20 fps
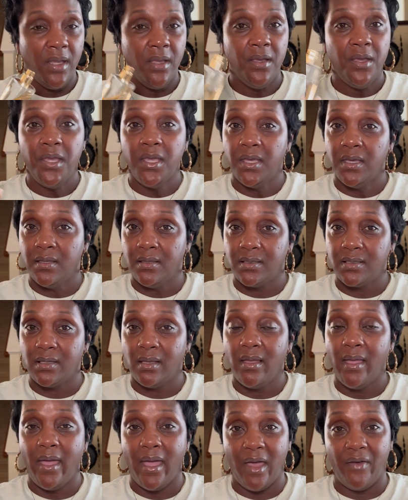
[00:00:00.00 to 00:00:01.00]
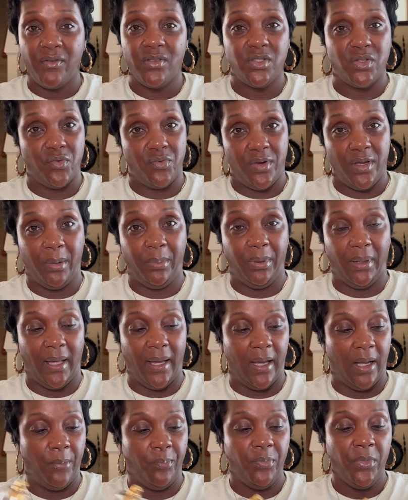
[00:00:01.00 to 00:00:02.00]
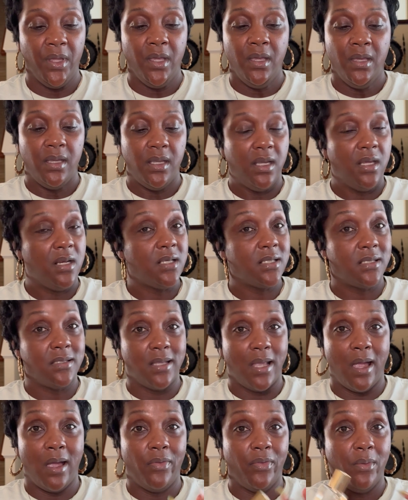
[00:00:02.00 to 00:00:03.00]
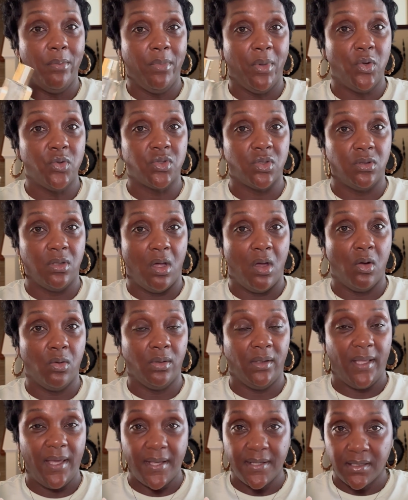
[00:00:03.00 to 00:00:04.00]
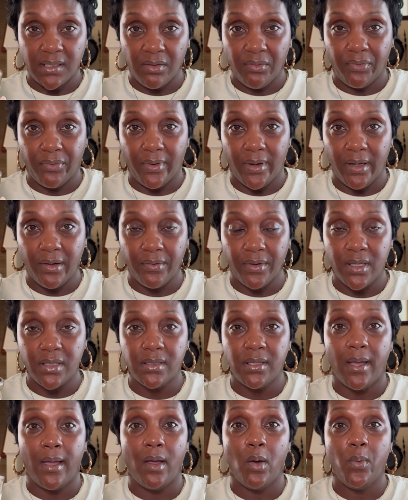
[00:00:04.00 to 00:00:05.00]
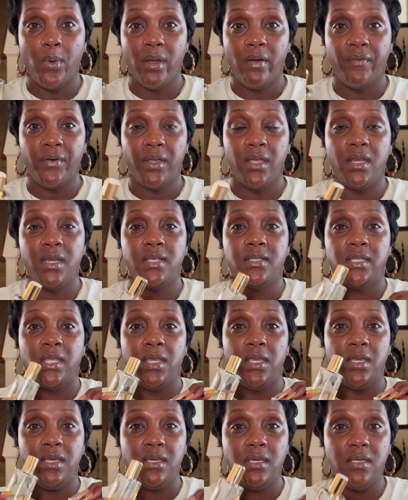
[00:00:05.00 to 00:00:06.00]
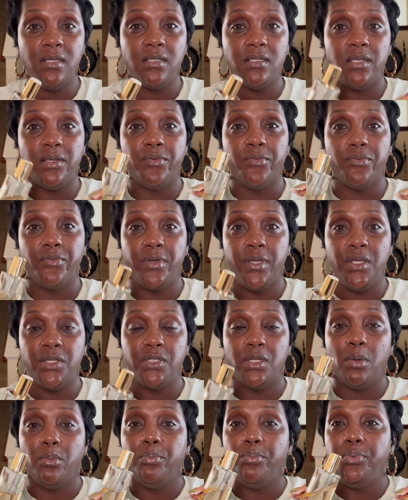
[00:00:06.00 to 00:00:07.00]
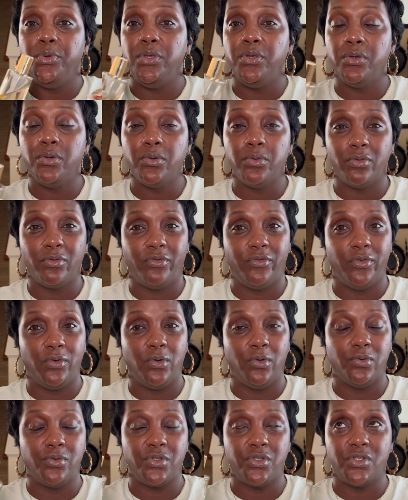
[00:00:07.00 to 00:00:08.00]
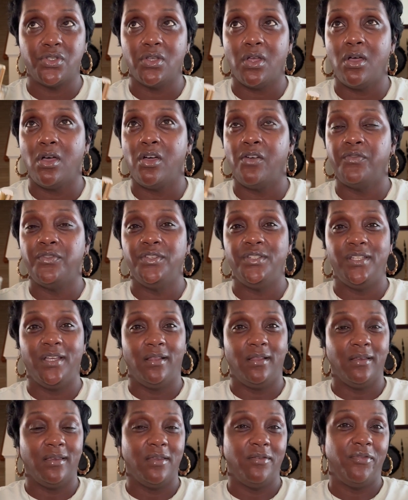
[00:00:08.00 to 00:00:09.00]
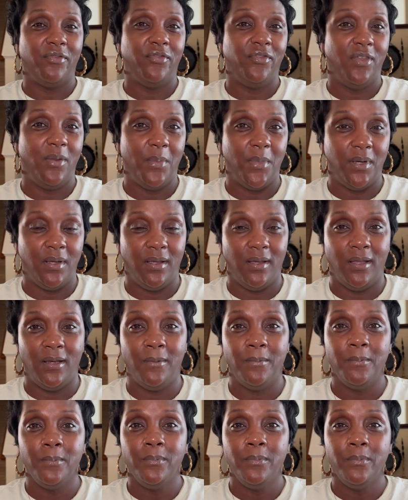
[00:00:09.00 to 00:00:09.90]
hence having to reapply. It is not the most long-lasting fragrance. However, it is a easy reach, beautiful, soft, delicate, feminine,